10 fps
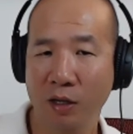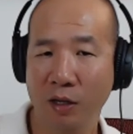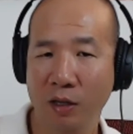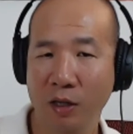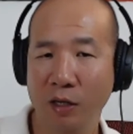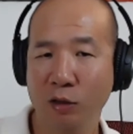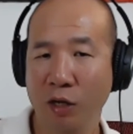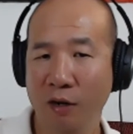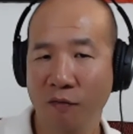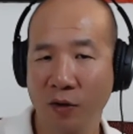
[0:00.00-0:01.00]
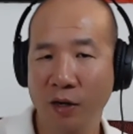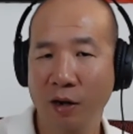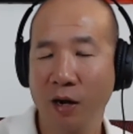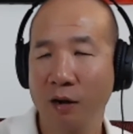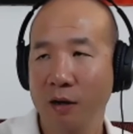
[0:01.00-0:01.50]
and then try to figure
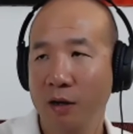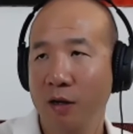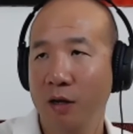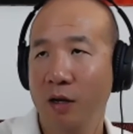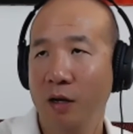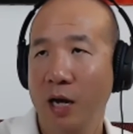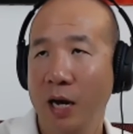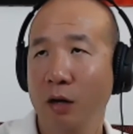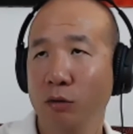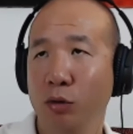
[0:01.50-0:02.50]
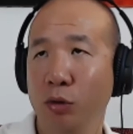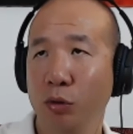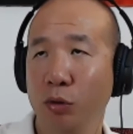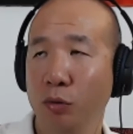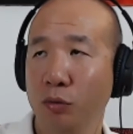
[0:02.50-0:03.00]
out how
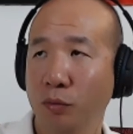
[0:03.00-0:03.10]
to